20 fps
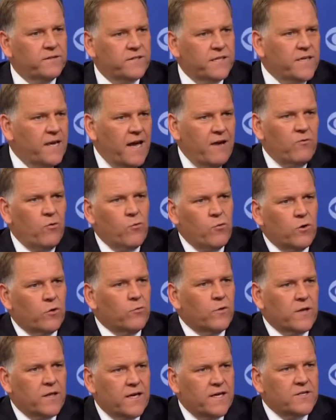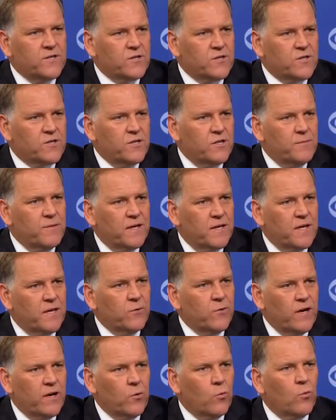didn't have a war with ISIS in the beginning.
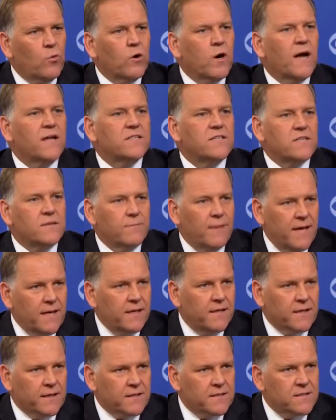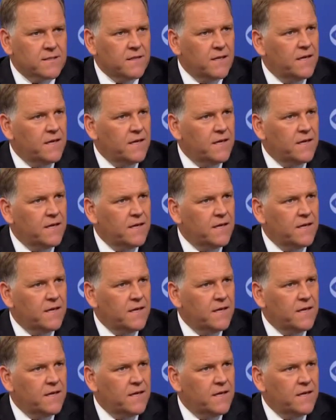We had a war on semantics.